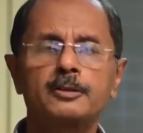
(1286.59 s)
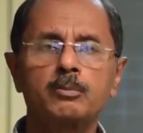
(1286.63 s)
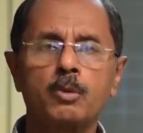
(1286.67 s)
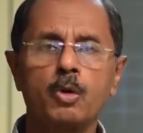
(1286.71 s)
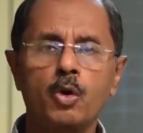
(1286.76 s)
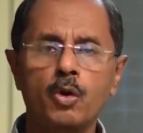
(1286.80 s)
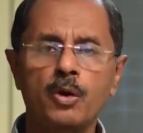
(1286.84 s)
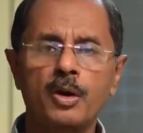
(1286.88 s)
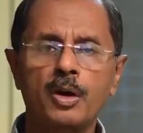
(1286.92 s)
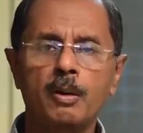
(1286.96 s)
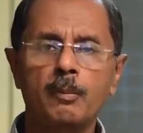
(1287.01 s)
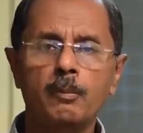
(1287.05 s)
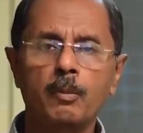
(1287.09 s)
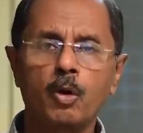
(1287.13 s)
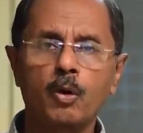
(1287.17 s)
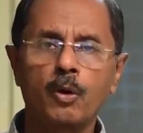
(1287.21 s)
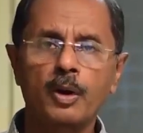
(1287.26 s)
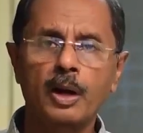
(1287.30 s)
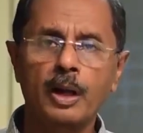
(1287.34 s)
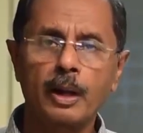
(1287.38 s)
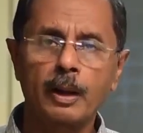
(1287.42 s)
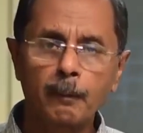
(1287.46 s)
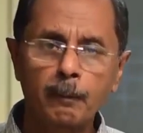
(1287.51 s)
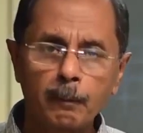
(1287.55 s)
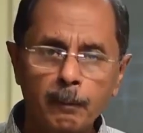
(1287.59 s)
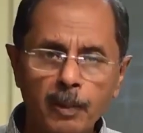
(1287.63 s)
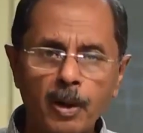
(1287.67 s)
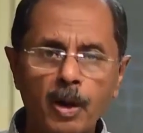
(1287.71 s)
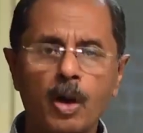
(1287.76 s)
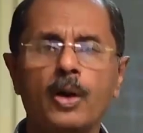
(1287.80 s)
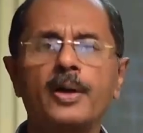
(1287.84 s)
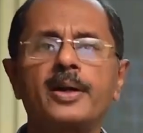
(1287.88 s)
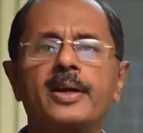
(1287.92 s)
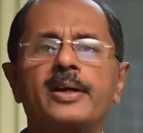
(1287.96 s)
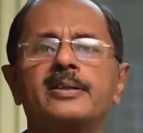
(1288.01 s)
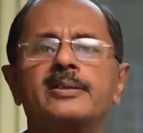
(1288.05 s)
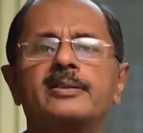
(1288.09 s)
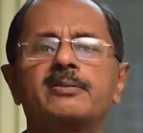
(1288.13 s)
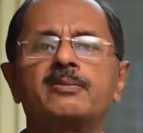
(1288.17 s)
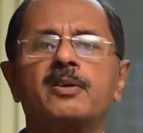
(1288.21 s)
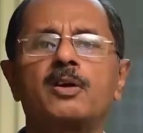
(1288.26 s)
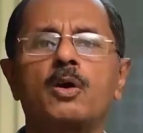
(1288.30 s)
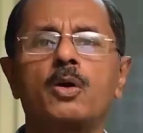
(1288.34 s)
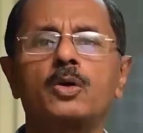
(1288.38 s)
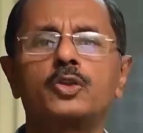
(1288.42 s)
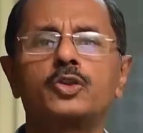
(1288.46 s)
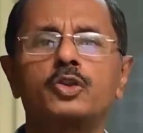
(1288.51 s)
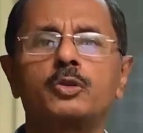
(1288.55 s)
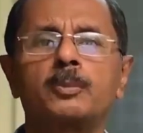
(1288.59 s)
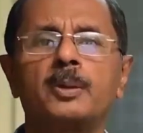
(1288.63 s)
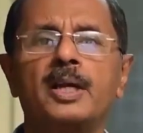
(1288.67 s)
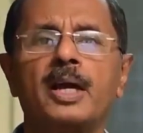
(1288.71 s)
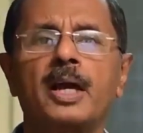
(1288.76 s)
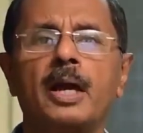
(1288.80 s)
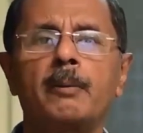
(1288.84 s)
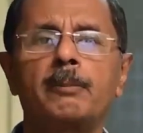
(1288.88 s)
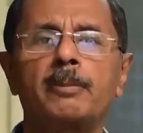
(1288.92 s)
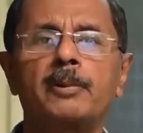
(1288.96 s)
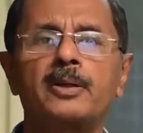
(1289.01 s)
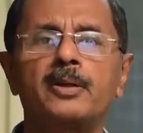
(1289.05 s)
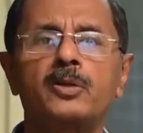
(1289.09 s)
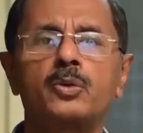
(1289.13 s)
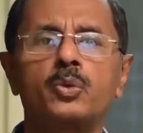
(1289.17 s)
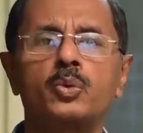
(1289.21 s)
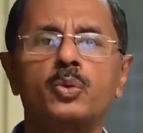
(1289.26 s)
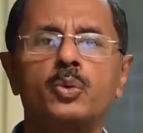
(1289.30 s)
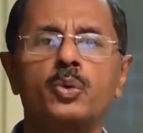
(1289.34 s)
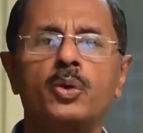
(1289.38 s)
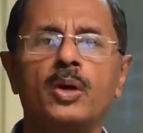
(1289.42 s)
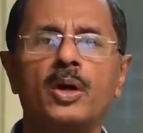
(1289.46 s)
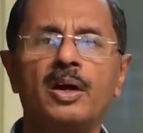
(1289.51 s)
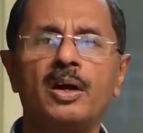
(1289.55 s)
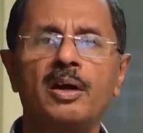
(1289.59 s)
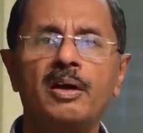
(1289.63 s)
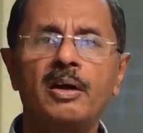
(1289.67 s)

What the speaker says: more and more employers will also be happy to